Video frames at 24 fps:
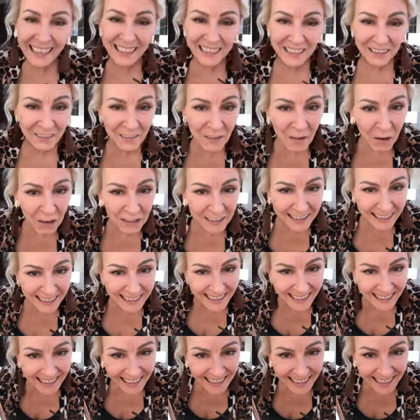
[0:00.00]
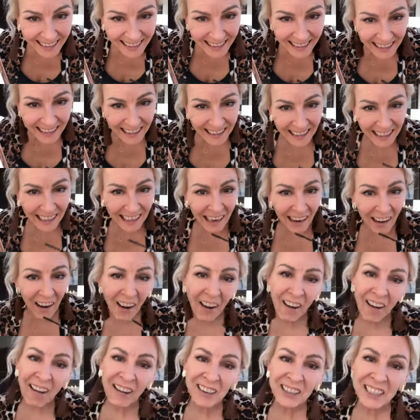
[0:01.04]
yes, of course I did.
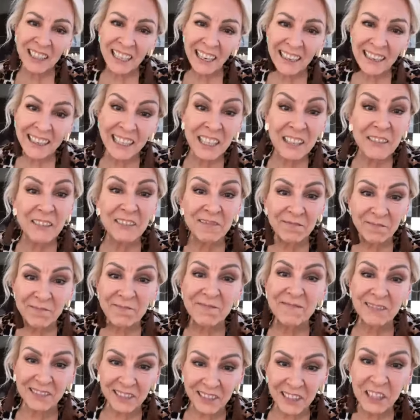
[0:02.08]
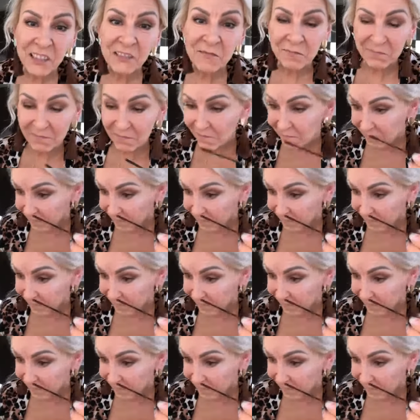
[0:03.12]
Oh, Shelly, you, you,